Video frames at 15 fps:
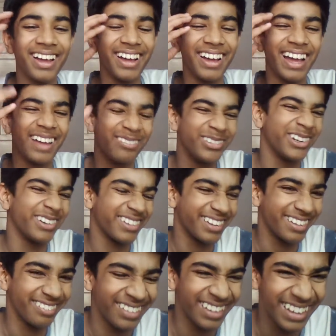I'm
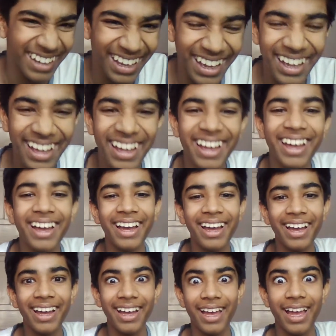joking right now.
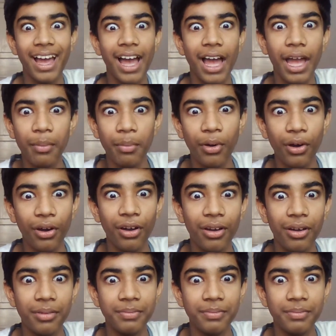I am a